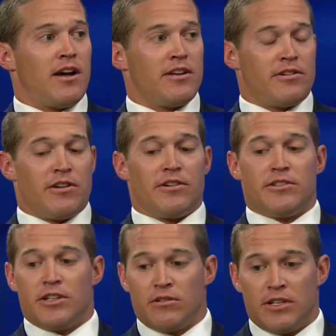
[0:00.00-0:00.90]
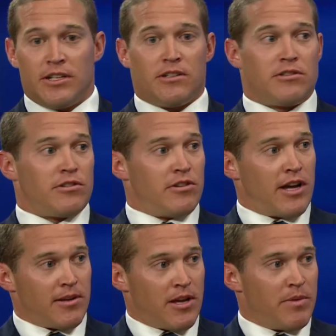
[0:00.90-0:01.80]
your general dentist, or you're
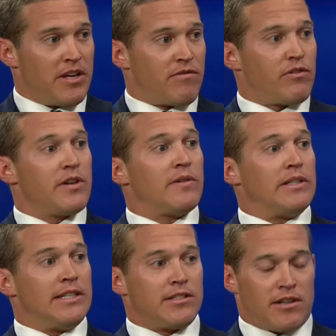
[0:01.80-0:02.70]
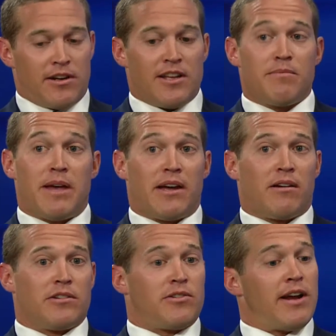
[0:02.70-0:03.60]
not coming in frequently, start getting
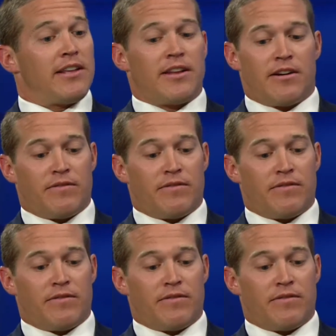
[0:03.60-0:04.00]
back on track there.